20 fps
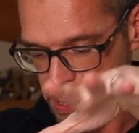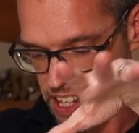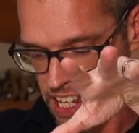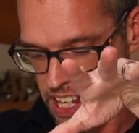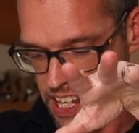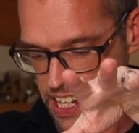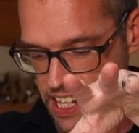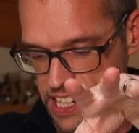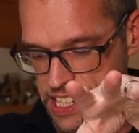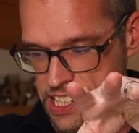
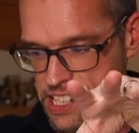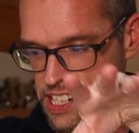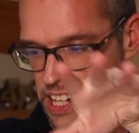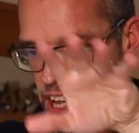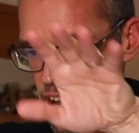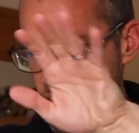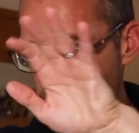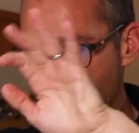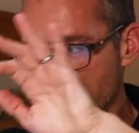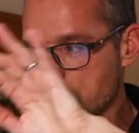These
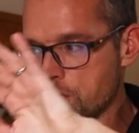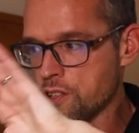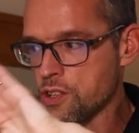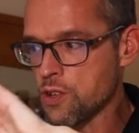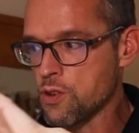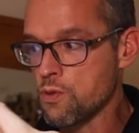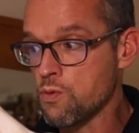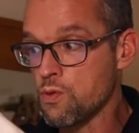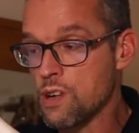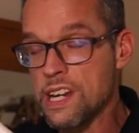
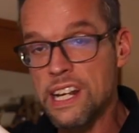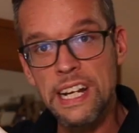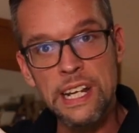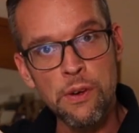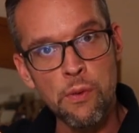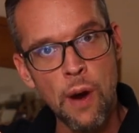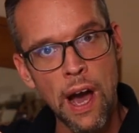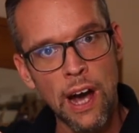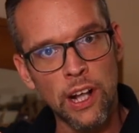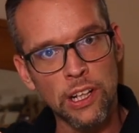do
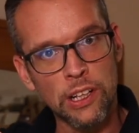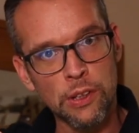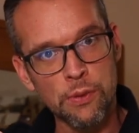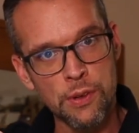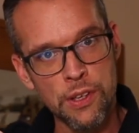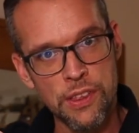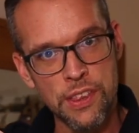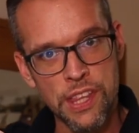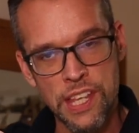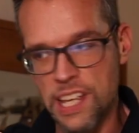really well
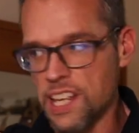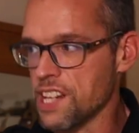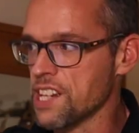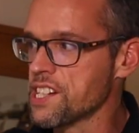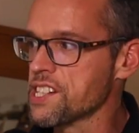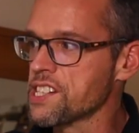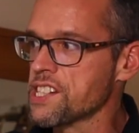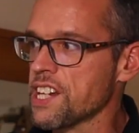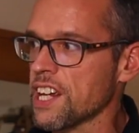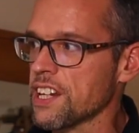with the
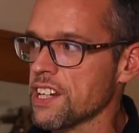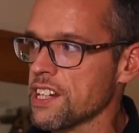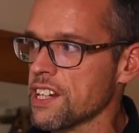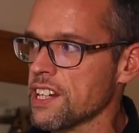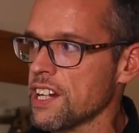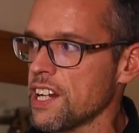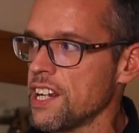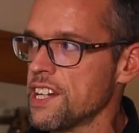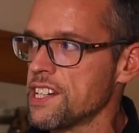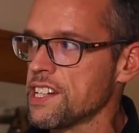
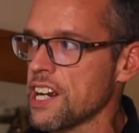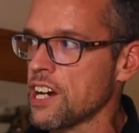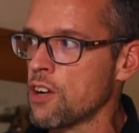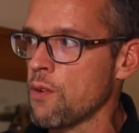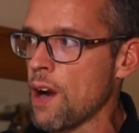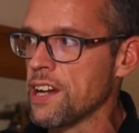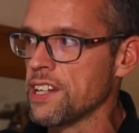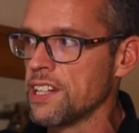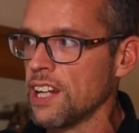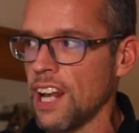cichlid
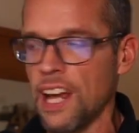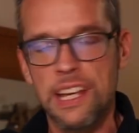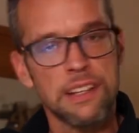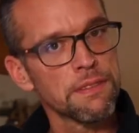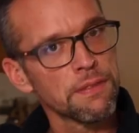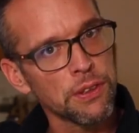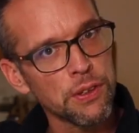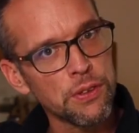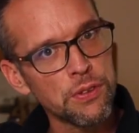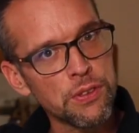
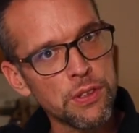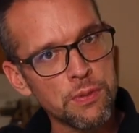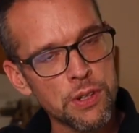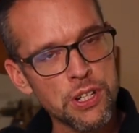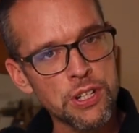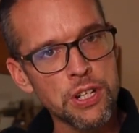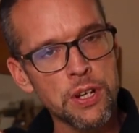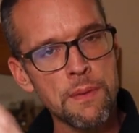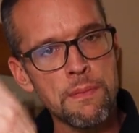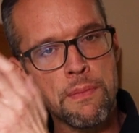granulate food,
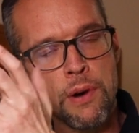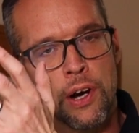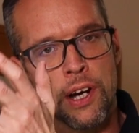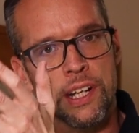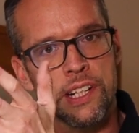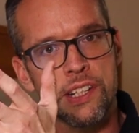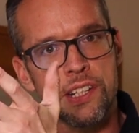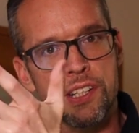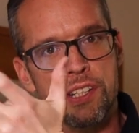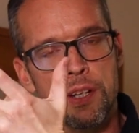which
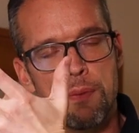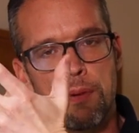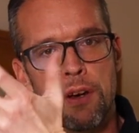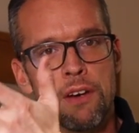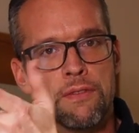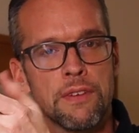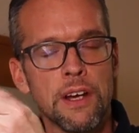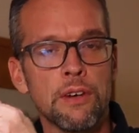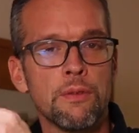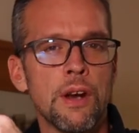combines a
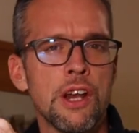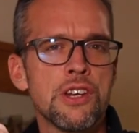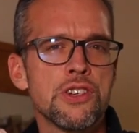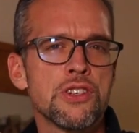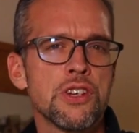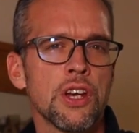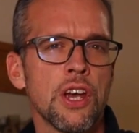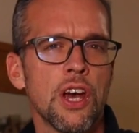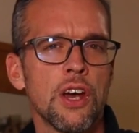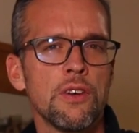perfect
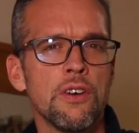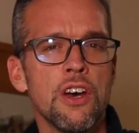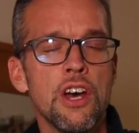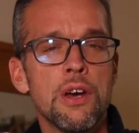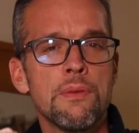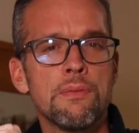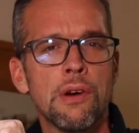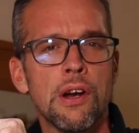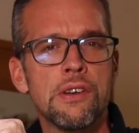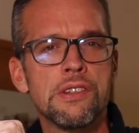ratio
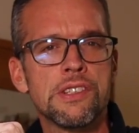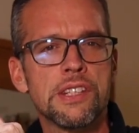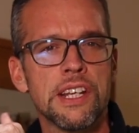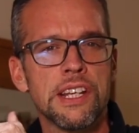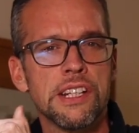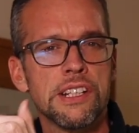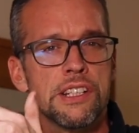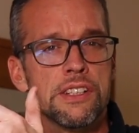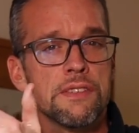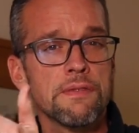
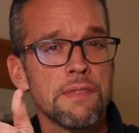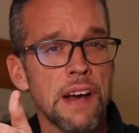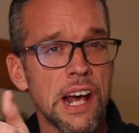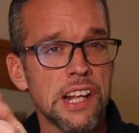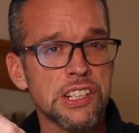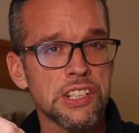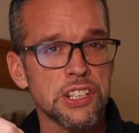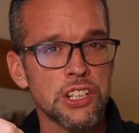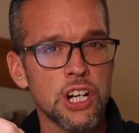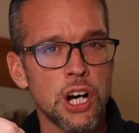proteins,
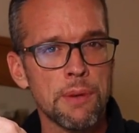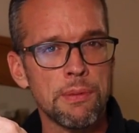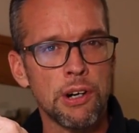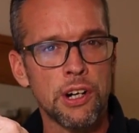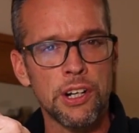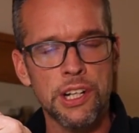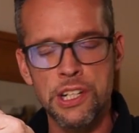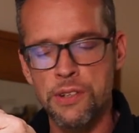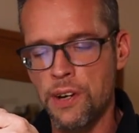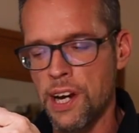fats and
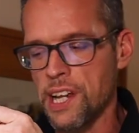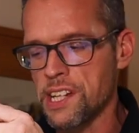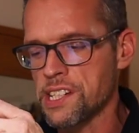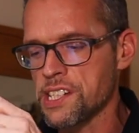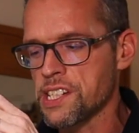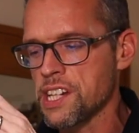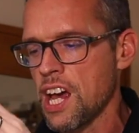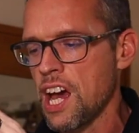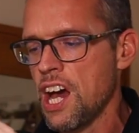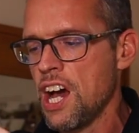
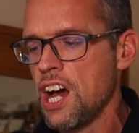carbohydrates.